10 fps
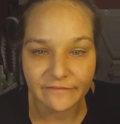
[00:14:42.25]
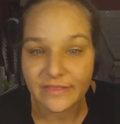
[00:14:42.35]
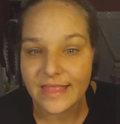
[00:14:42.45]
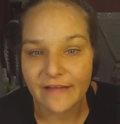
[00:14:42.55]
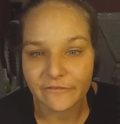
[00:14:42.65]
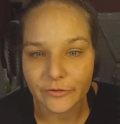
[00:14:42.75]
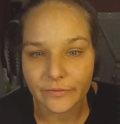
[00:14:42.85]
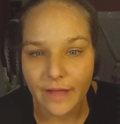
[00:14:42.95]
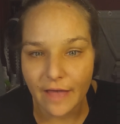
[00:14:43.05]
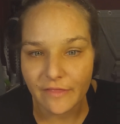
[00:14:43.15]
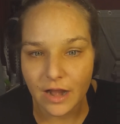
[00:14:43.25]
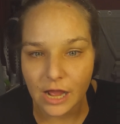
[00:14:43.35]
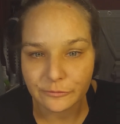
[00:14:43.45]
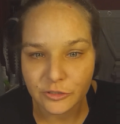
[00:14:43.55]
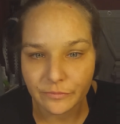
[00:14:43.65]
I've never had
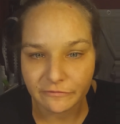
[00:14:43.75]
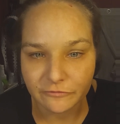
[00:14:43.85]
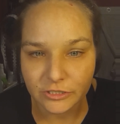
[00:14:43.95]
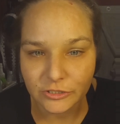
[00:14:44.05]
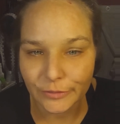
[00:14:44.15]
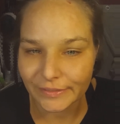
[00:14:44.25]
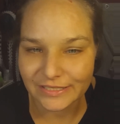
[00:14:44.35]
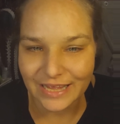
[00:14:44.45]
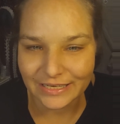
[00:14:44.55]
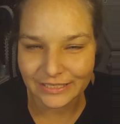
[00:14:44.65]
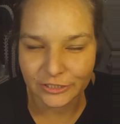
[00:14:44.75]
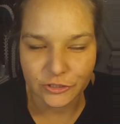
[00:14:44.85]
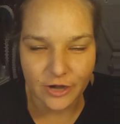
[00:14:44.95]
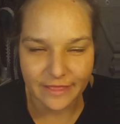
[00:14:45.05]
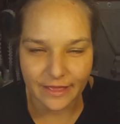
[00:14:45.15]
that option before, so I'm excited
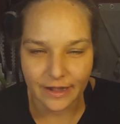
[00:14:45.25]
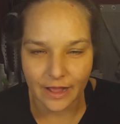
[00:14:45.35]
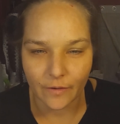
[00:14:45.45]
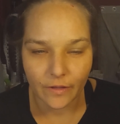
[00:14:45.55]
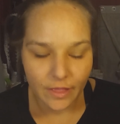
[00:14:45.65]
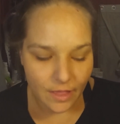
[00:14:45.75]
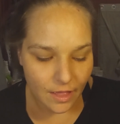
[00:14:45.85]
to try that out.